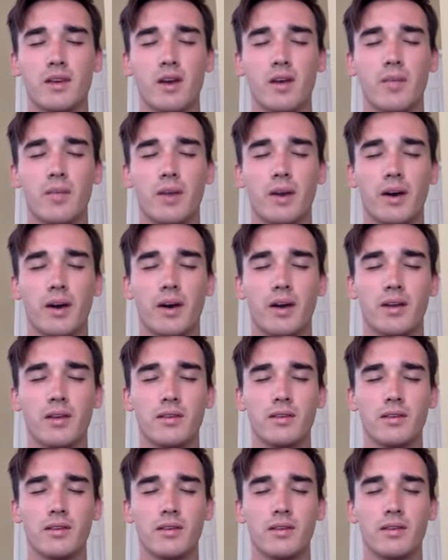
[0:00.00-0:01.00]
upon
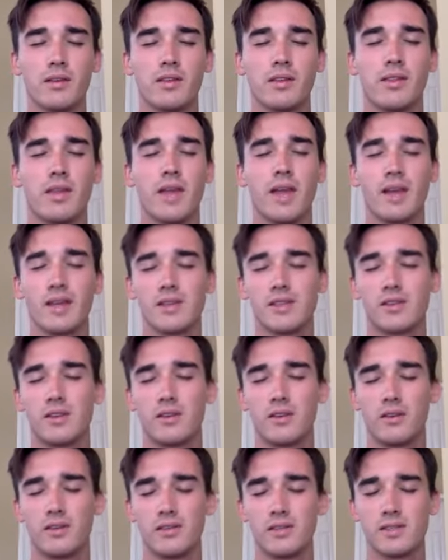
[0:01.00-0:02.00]
the
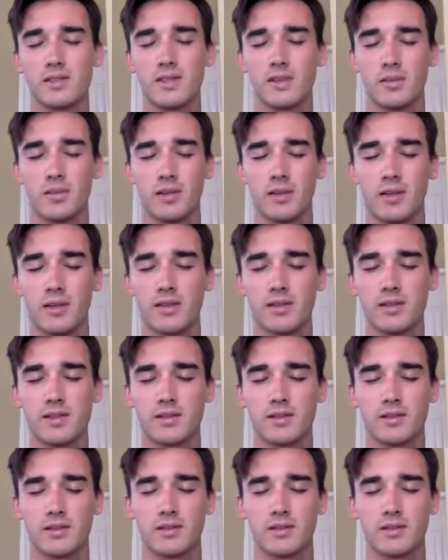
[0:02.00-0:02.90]
external stimulus.